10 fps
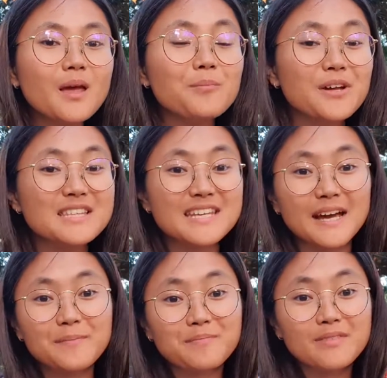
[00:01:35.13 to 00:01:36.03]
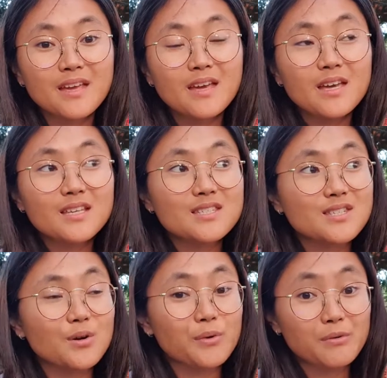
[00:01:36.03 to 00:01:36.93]
But yeah,
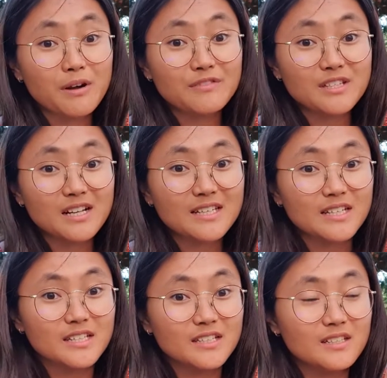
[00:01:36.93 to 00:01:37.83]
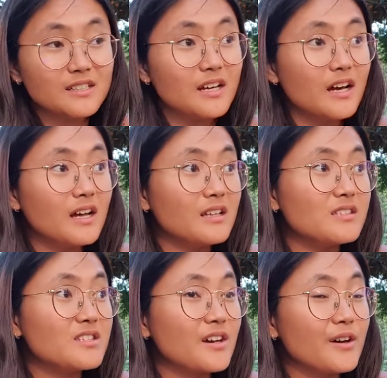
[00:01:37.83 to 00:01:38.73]
so we arrived in Alkani,
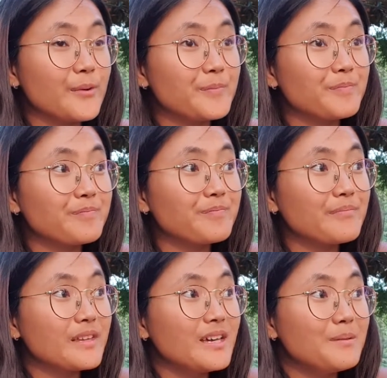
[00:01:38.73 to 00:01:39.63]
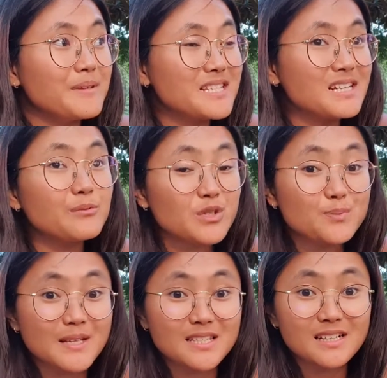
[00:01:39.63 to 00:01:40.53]
and basically we
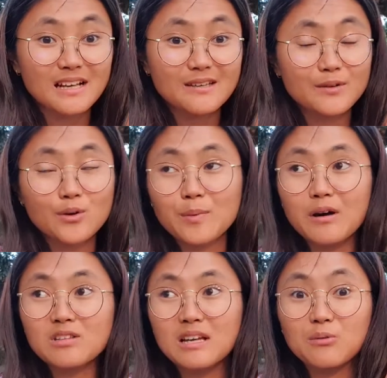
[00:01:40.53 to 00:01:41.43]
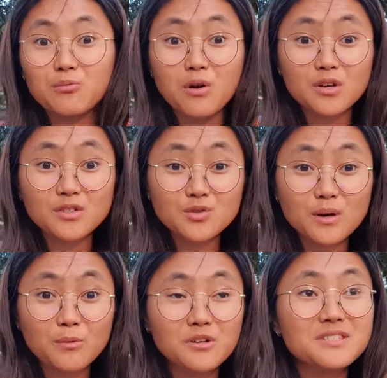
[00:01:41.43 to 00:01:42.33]
spent like about like 1 or 2
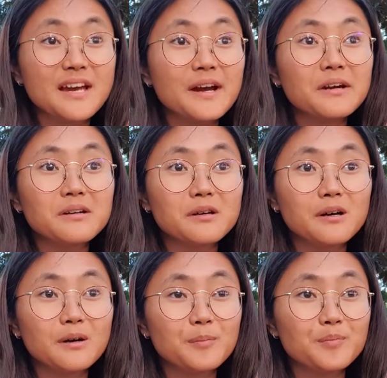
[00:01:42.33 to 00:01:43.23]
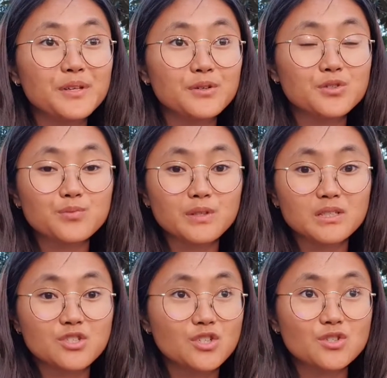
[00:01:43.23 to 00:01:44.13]
hours there because
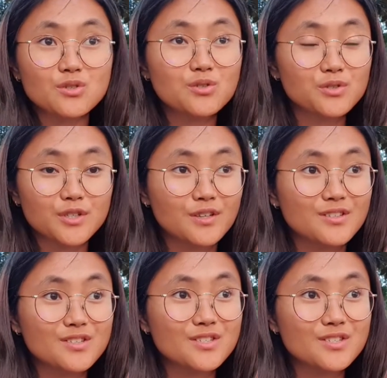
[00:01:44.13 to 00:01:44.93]
we just couldn't